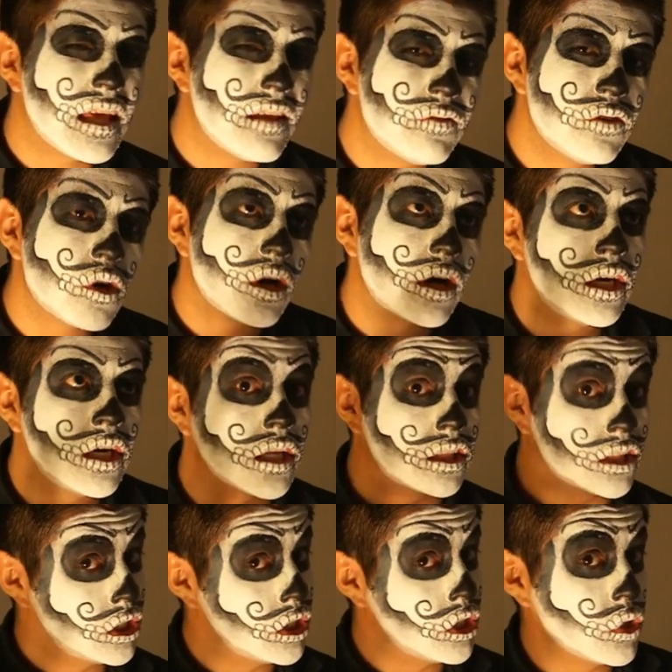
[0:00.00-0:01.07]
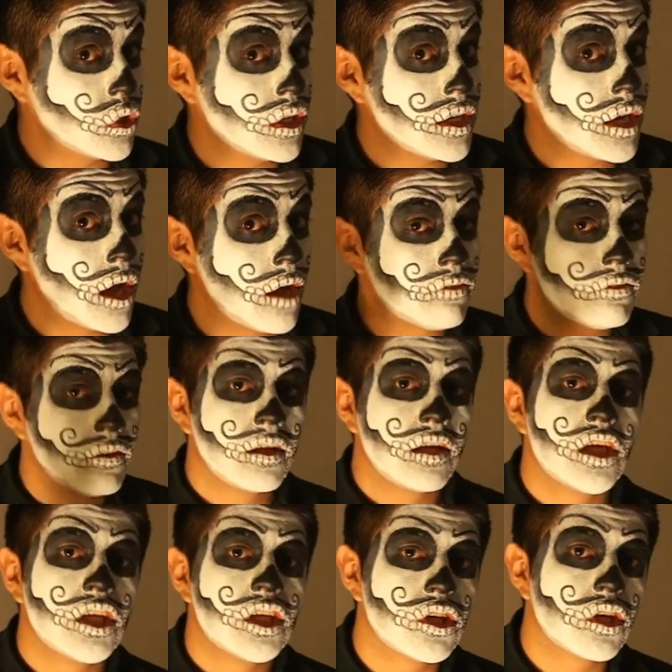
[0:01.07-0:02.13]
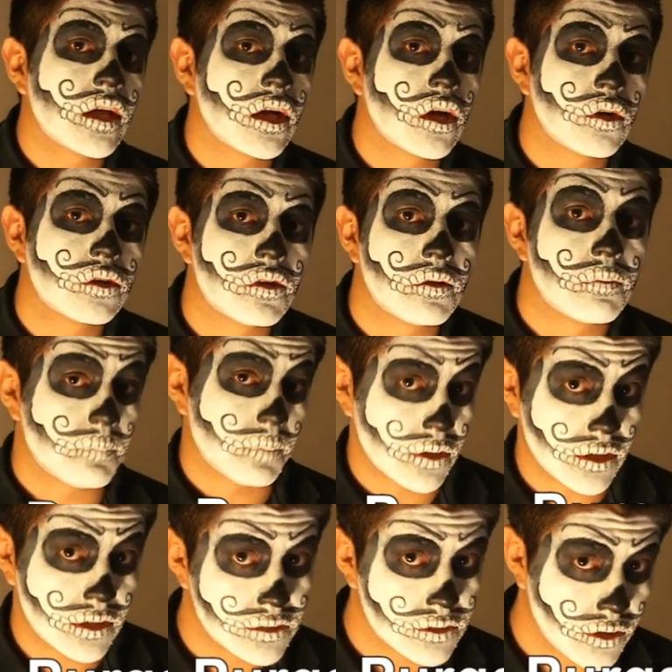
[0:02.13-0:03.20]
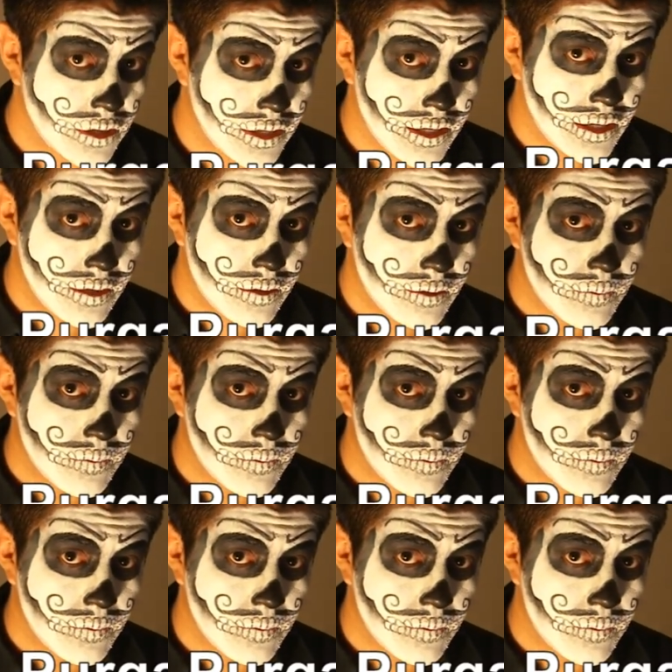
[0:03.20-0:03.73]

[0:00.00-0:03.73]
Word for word: if you are not good enough, you can go to the purgatory.